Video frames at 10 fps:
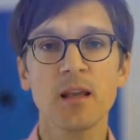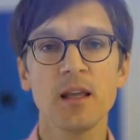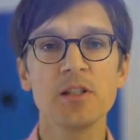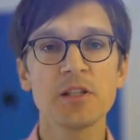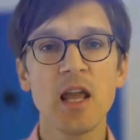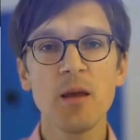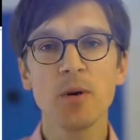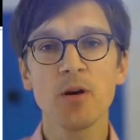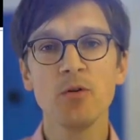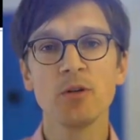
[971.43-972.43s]
its
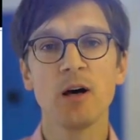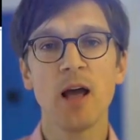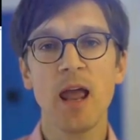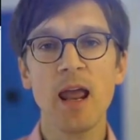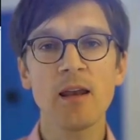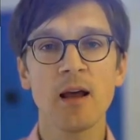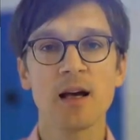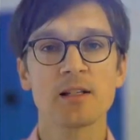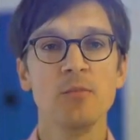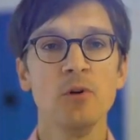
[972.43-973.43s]
neighborhood n
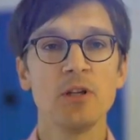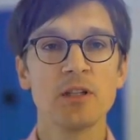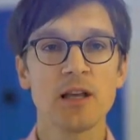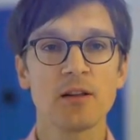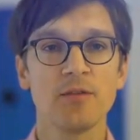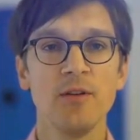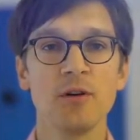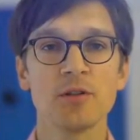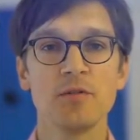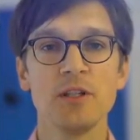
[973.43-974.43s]
as a multiset of
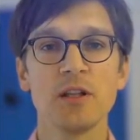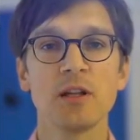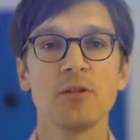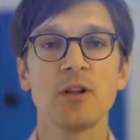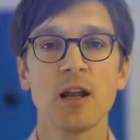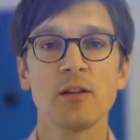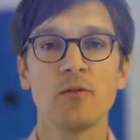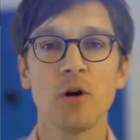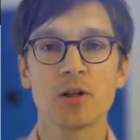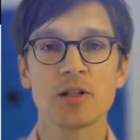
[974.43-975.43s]
nodes visited on
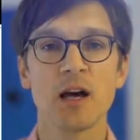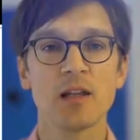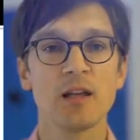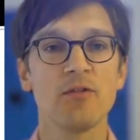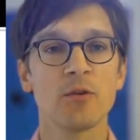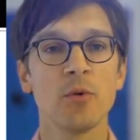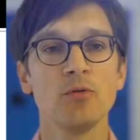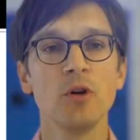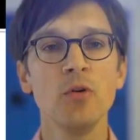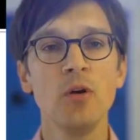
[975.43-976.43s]
random walk starting from
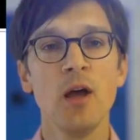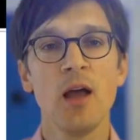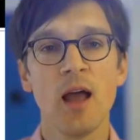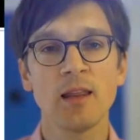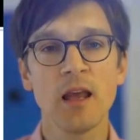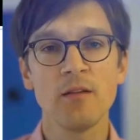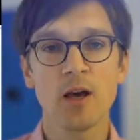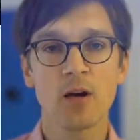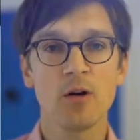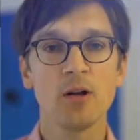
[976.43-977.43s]
node u, and then
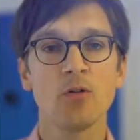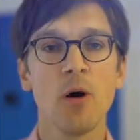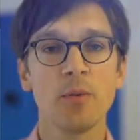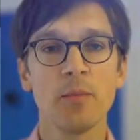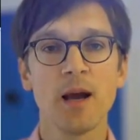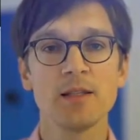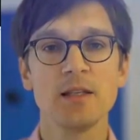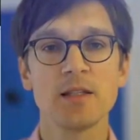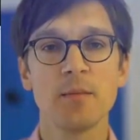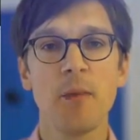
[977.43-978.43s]
we are going to optimize
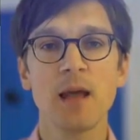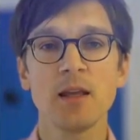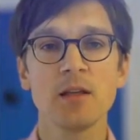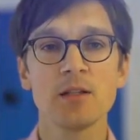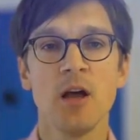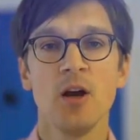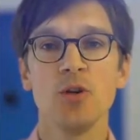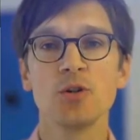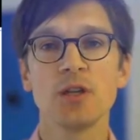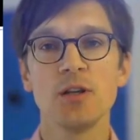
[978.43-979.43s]
these embeddings
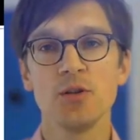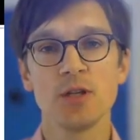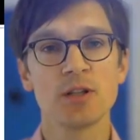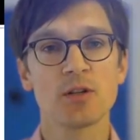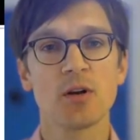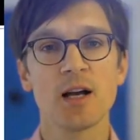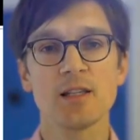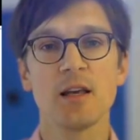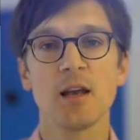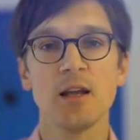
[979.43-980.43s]
using
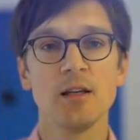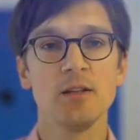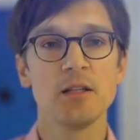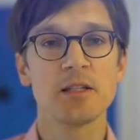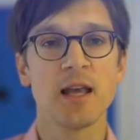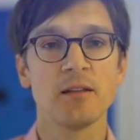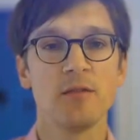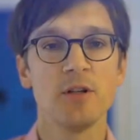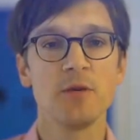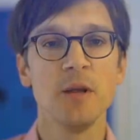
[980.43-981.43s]
stochastic gradient descent,
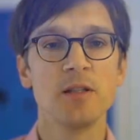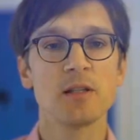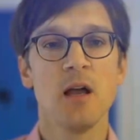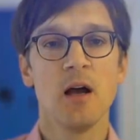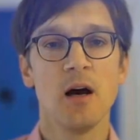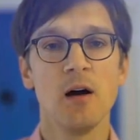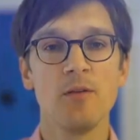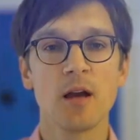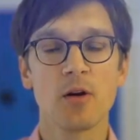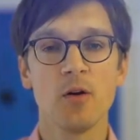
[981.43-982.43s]
which means uh,
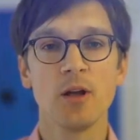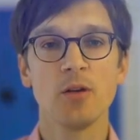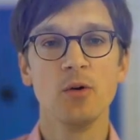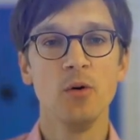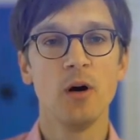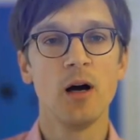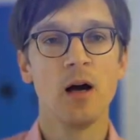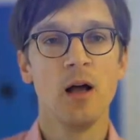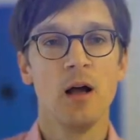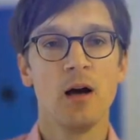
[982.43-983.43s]
we are going to
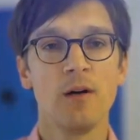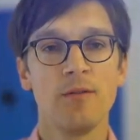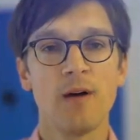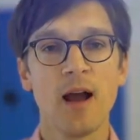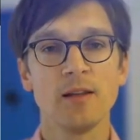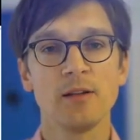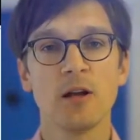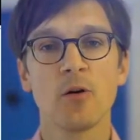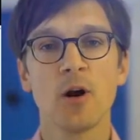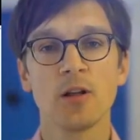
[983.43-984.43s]
uh, uh, find
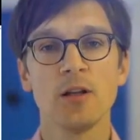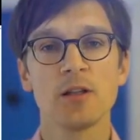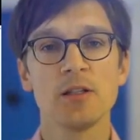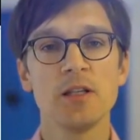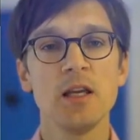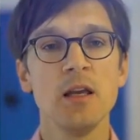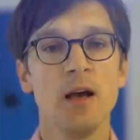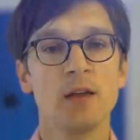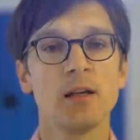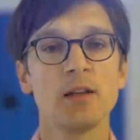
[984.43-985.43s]
the coordinates z
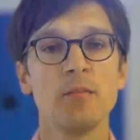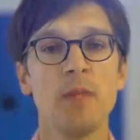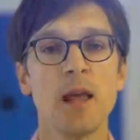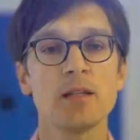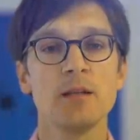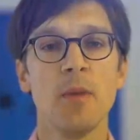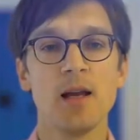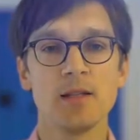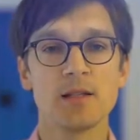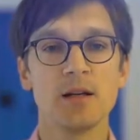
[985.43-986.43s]
that
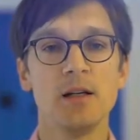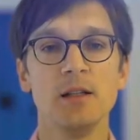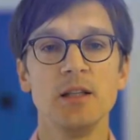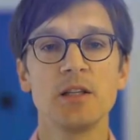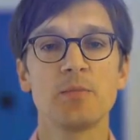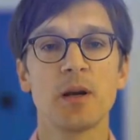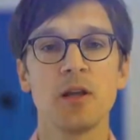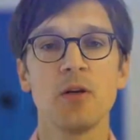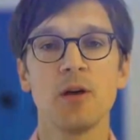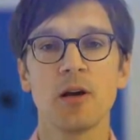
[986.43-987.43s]
maximize uh, this
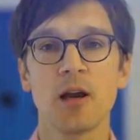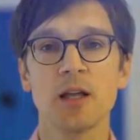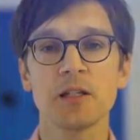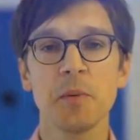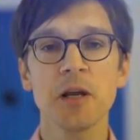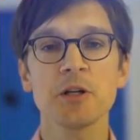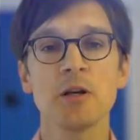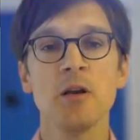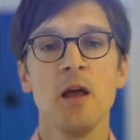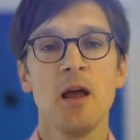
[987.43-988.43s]
particular
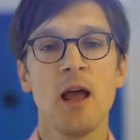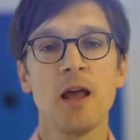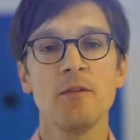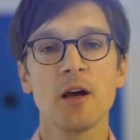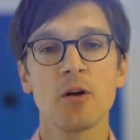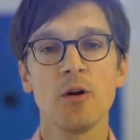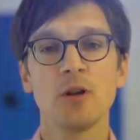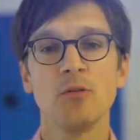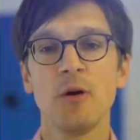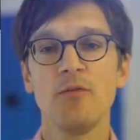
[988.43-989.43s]
expression, and we are going
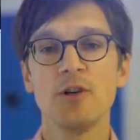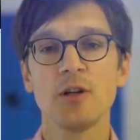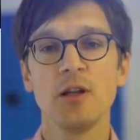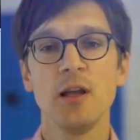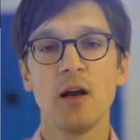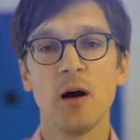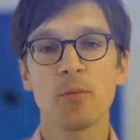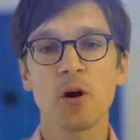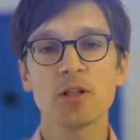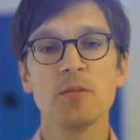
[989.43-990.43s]
to efficiently
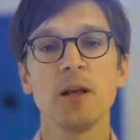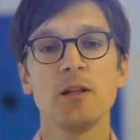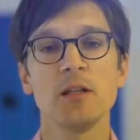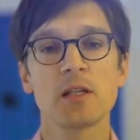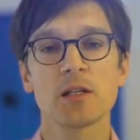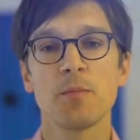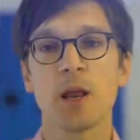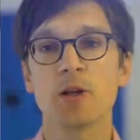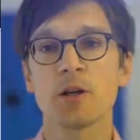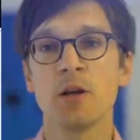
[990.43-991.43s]
approximate this
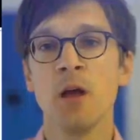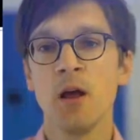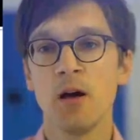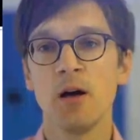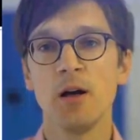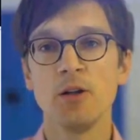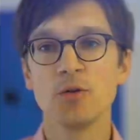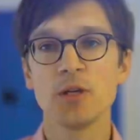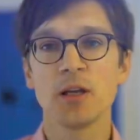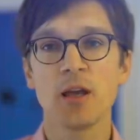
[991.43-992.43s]
expression uh,
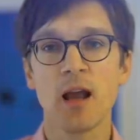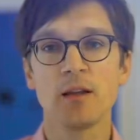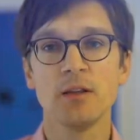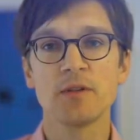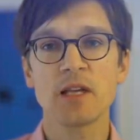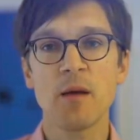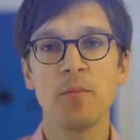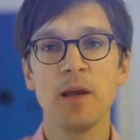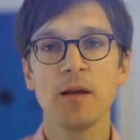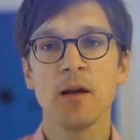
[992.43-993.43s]
using negative
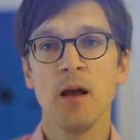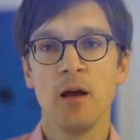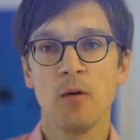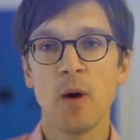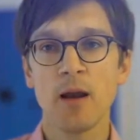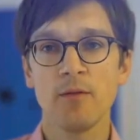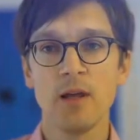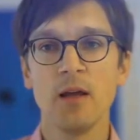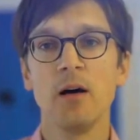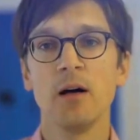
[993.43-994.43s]
sampling, where
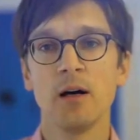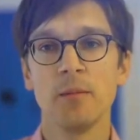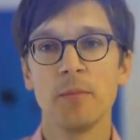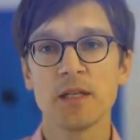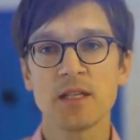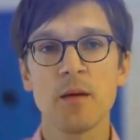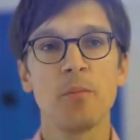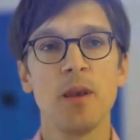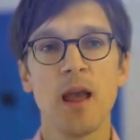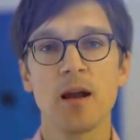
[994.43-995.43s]
we um,
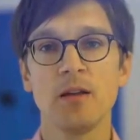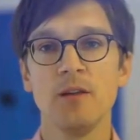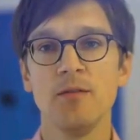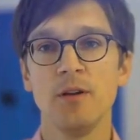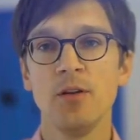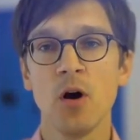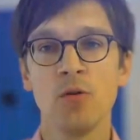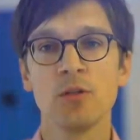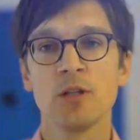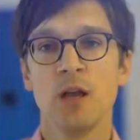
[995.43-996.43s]
sample negative
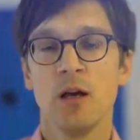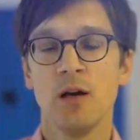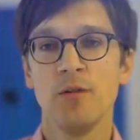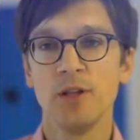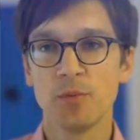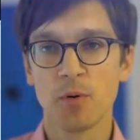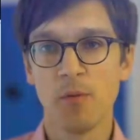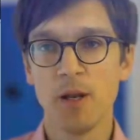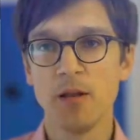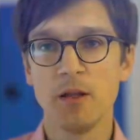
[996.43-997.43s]
nodes uh, with
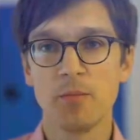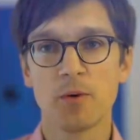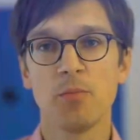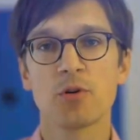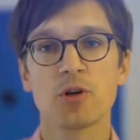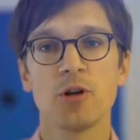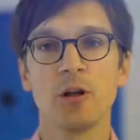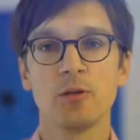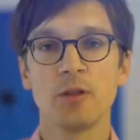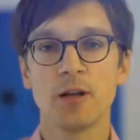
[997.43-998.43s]
probability
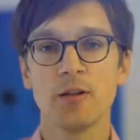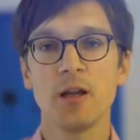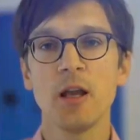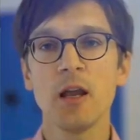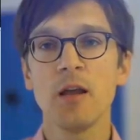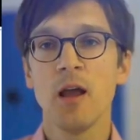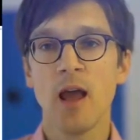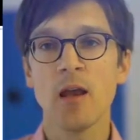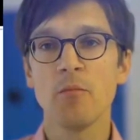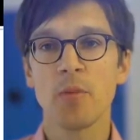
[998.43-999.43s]
proportional to their degree,
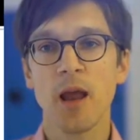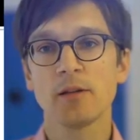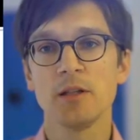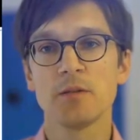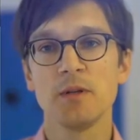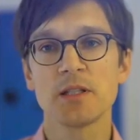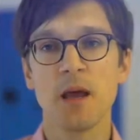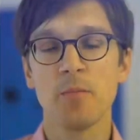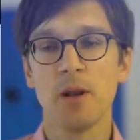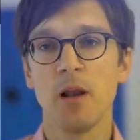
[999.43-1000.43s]
and in practice we
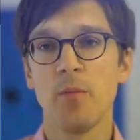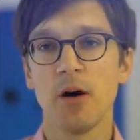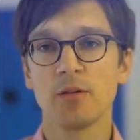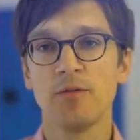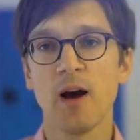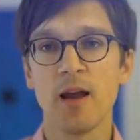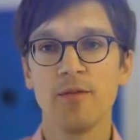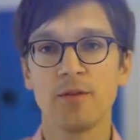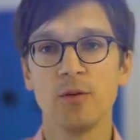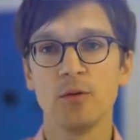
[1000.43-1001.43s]
sample about
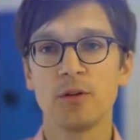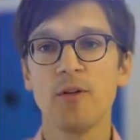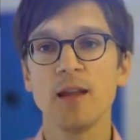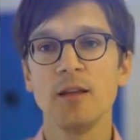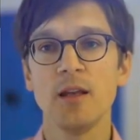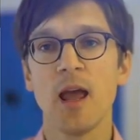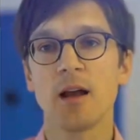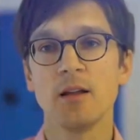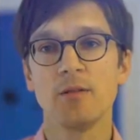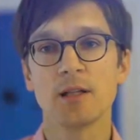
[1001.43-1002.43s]
five to twenty
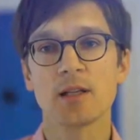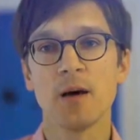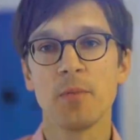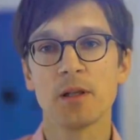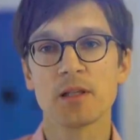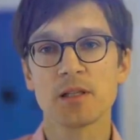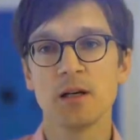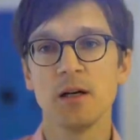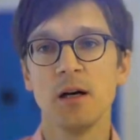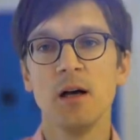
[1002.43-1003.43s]
negative examples
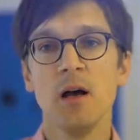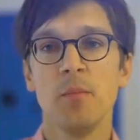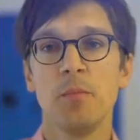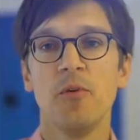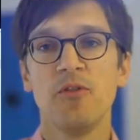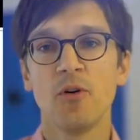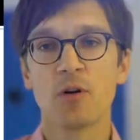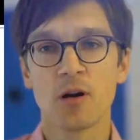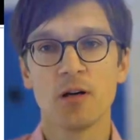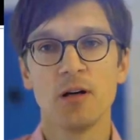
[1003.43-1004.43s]
uh,
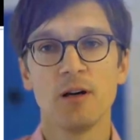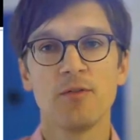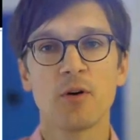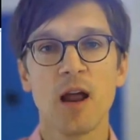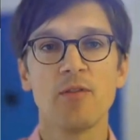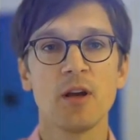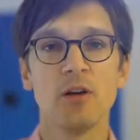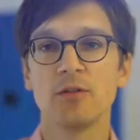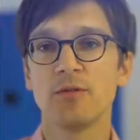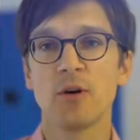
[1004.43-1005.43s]
for, uh, for every
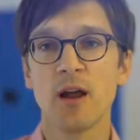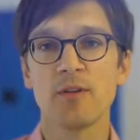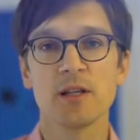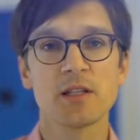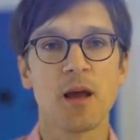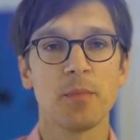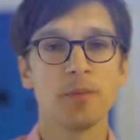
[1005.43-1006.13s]
node, for every step.